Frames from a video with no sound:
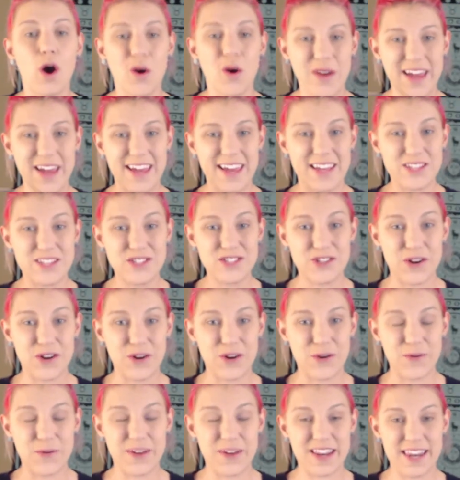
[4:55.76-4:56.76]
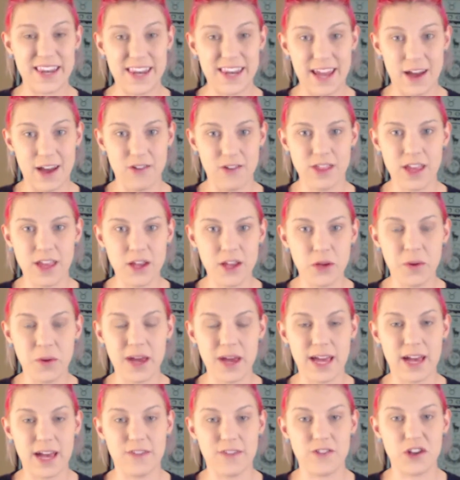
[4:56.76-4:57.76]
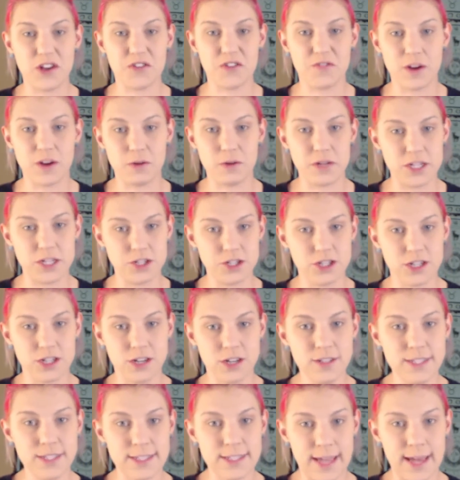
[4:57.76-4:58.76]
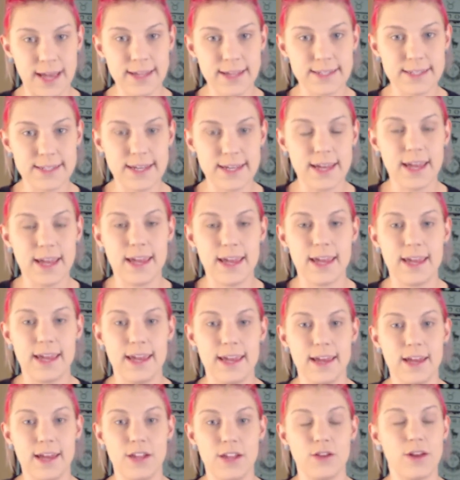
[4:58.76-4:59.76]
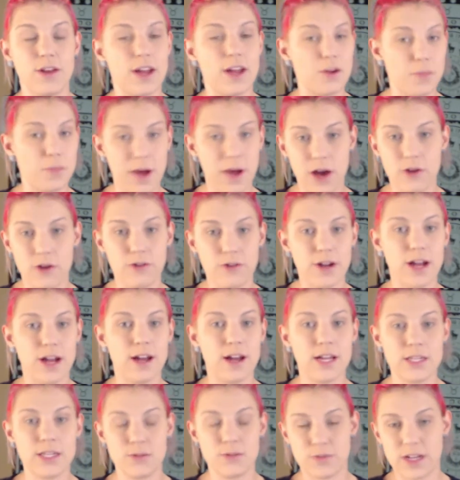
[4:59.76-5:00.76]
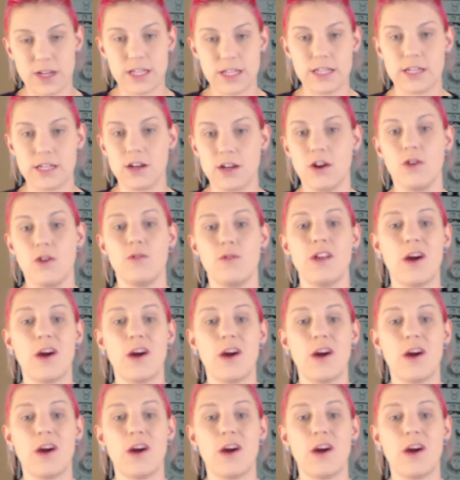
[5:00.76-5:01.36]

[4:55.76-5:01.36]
Okay, so now that you have your foundation all set and you got your powder on, ready to go.